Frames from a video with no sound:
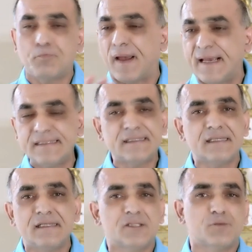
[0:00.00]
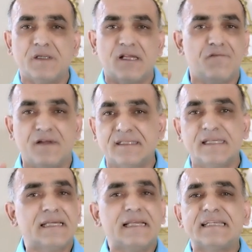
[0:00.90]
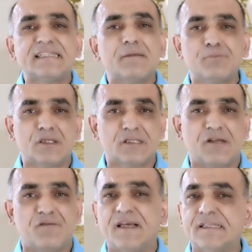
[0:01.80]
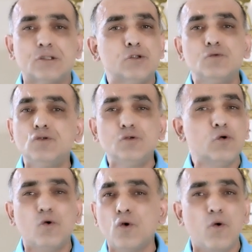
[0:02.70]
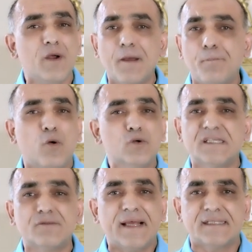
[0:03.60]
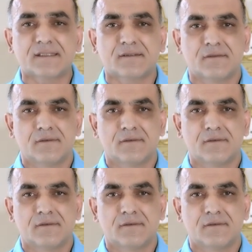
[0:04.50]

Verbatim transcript: patients with a ventricular septal defect do no longer pose a risk